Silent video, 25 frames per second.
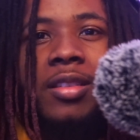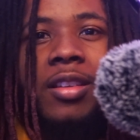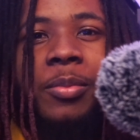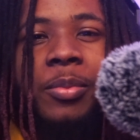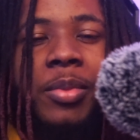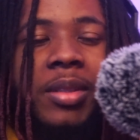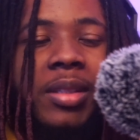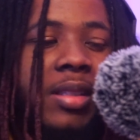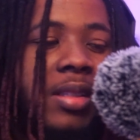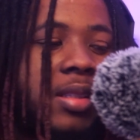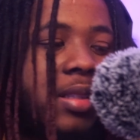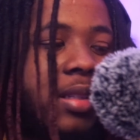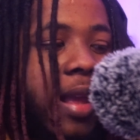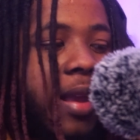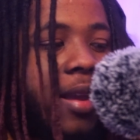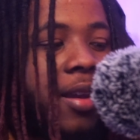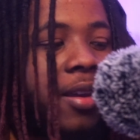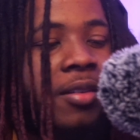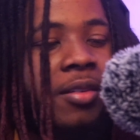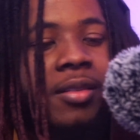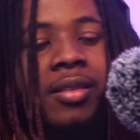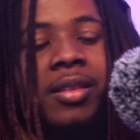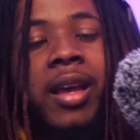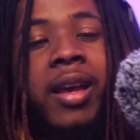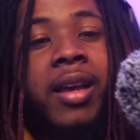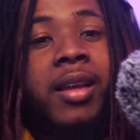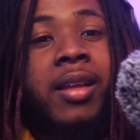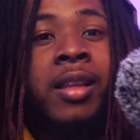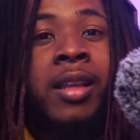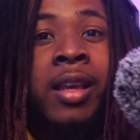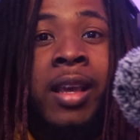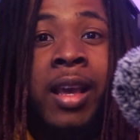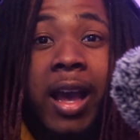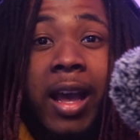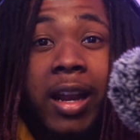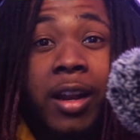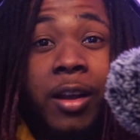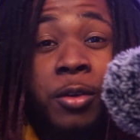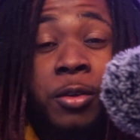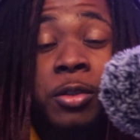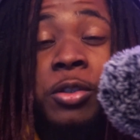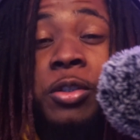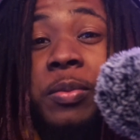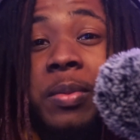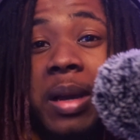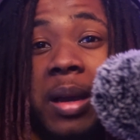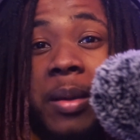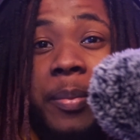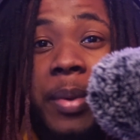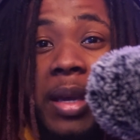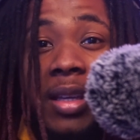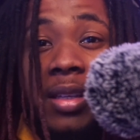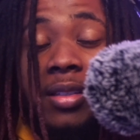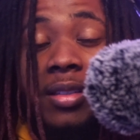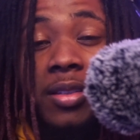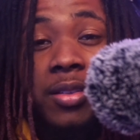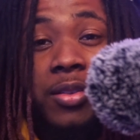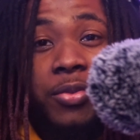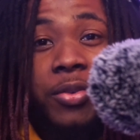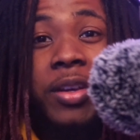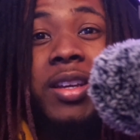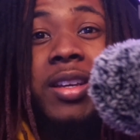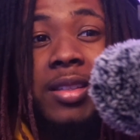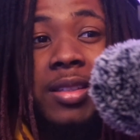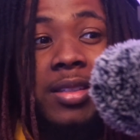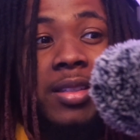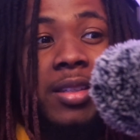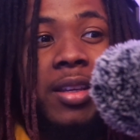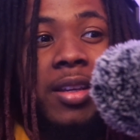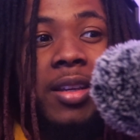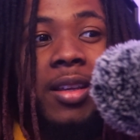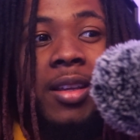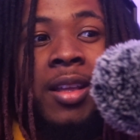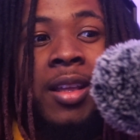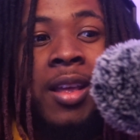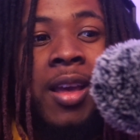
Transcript: I've been slacking on that and I will do my best to fix it